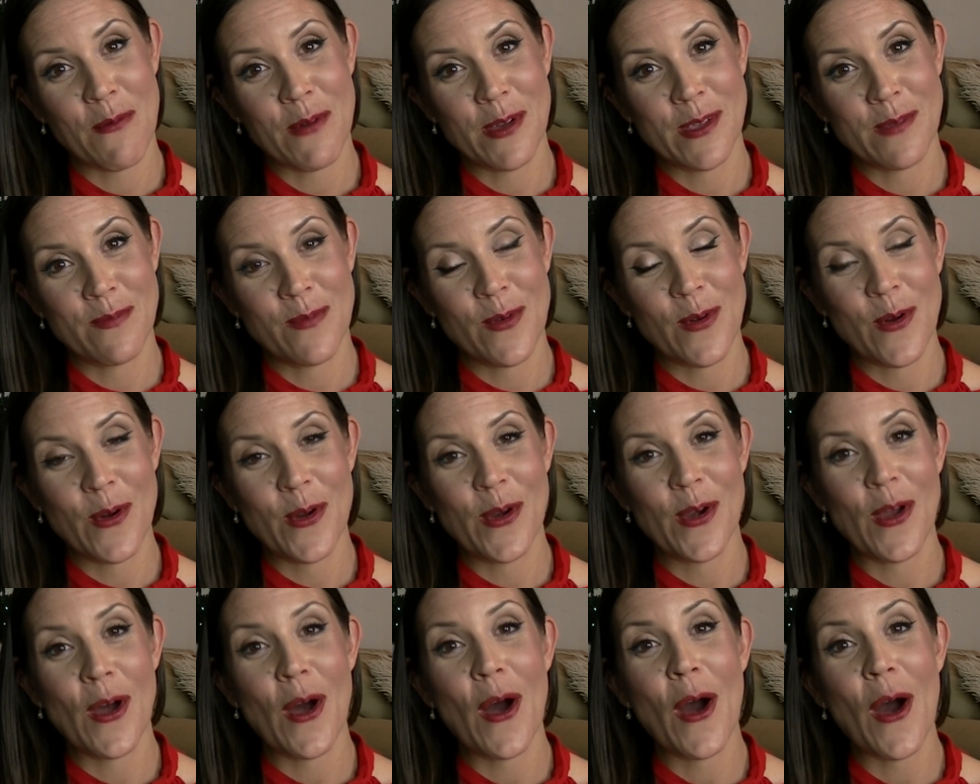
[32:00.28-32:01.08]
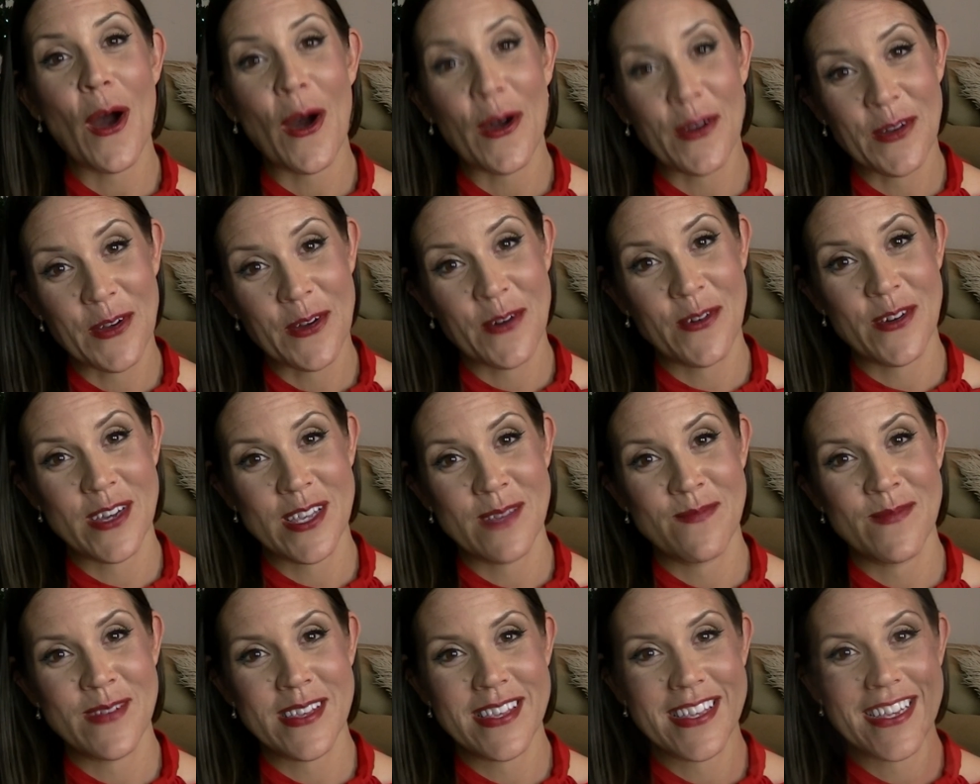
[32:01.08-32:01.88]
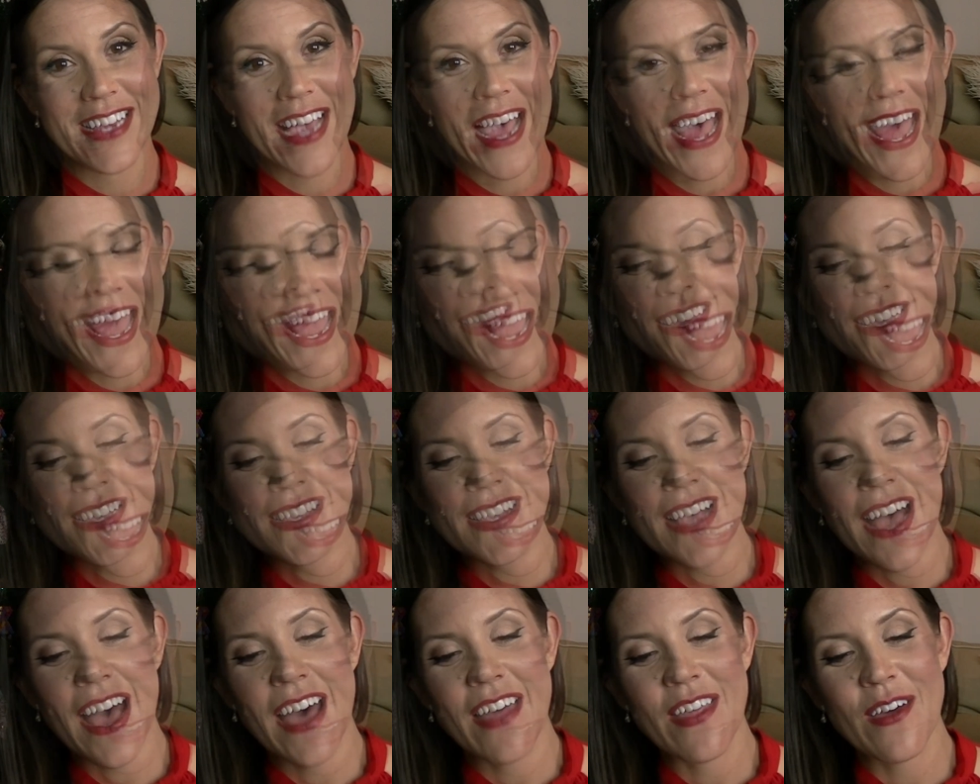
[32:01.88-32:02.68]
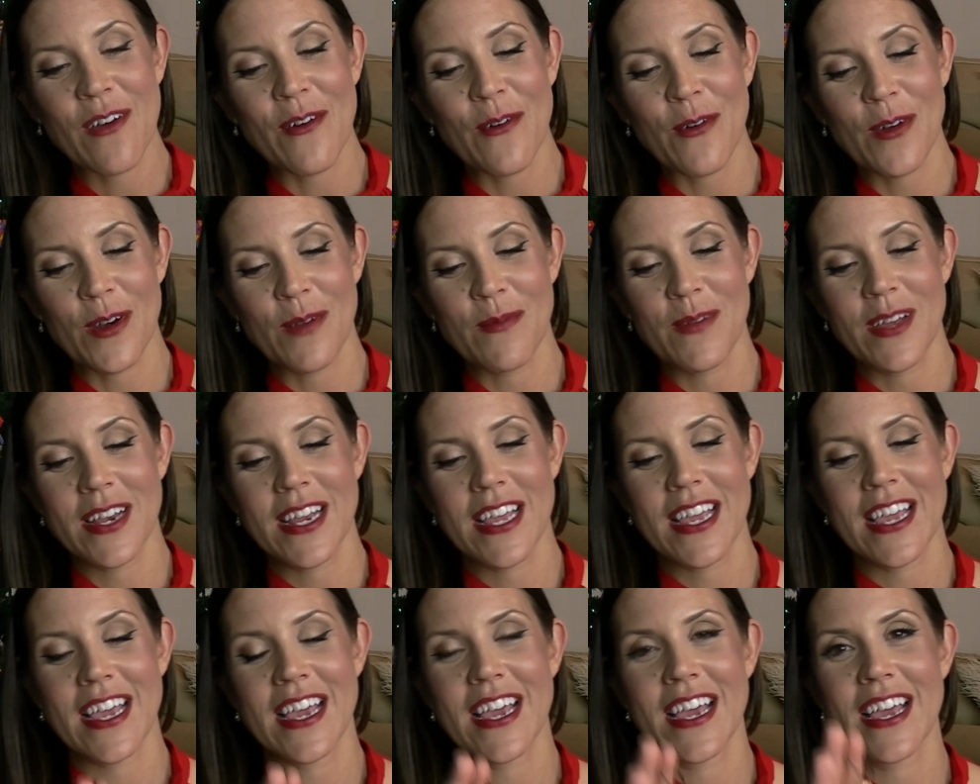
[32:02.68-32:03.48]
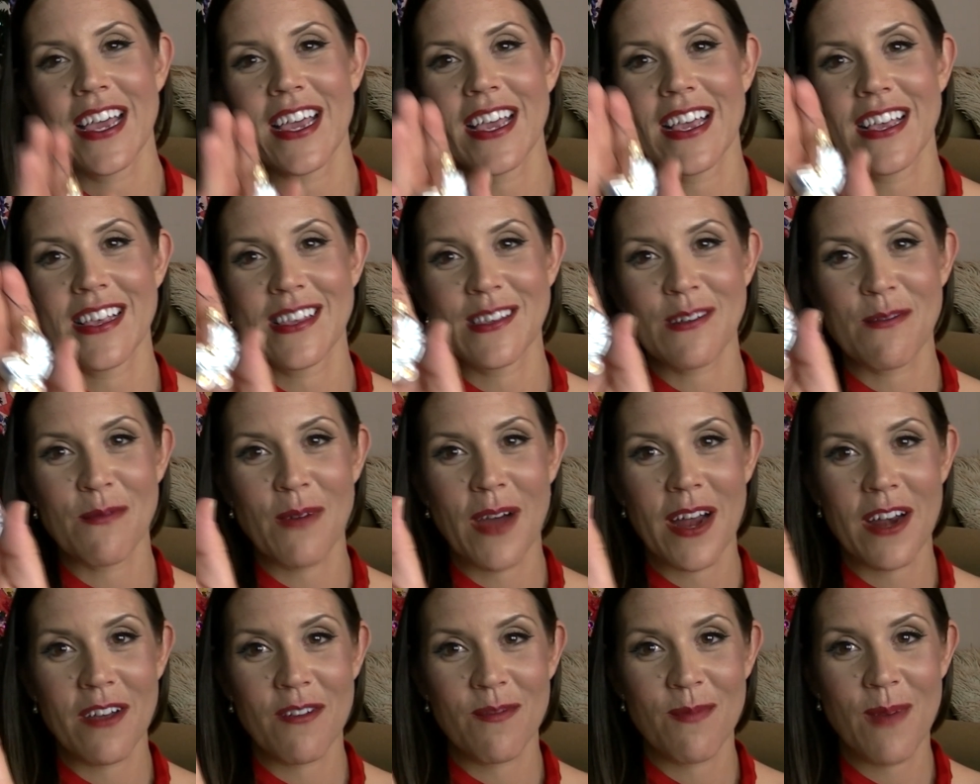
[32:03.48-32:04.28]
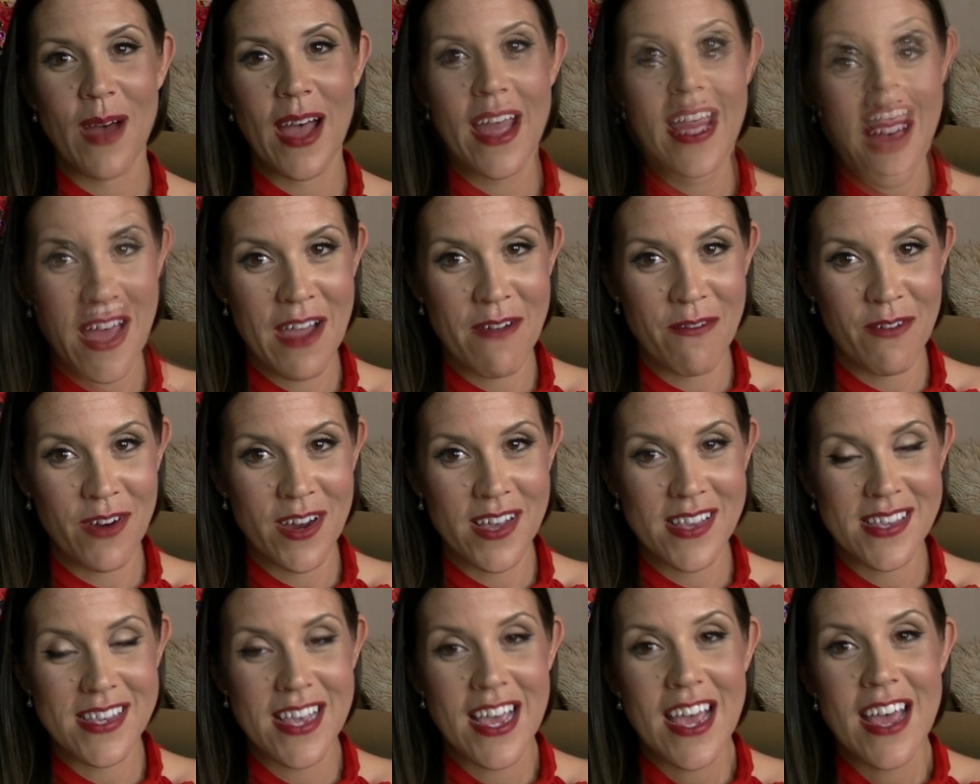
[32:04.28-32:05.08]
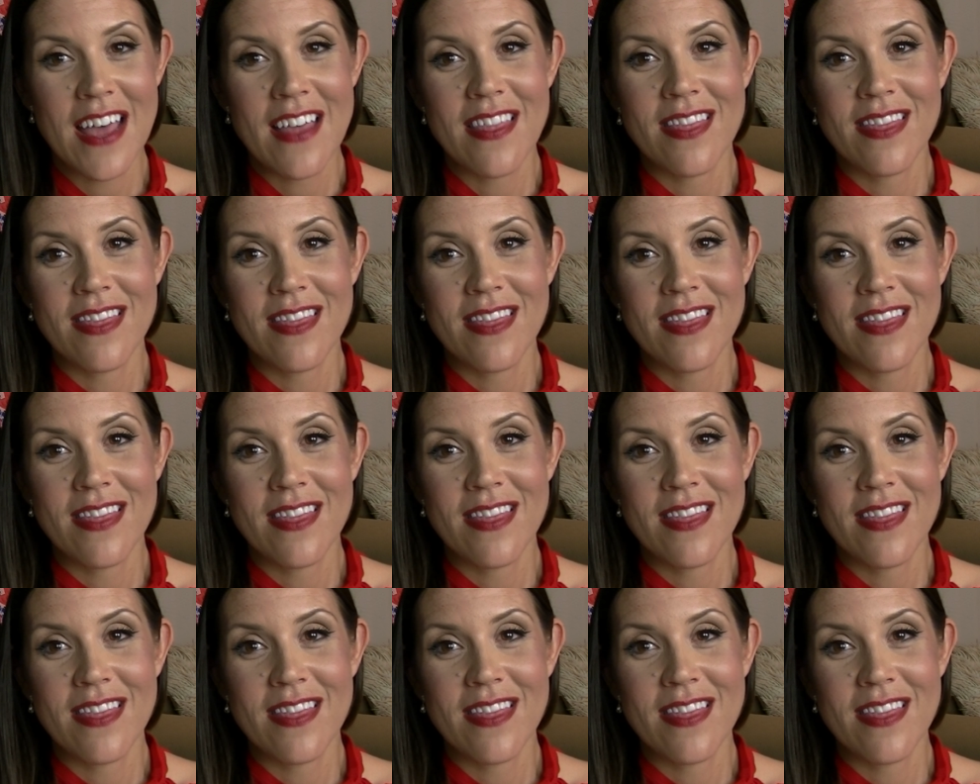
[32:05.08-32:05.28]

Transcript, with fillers: was born on Christmas Day. This other ornament here is one of my favorites.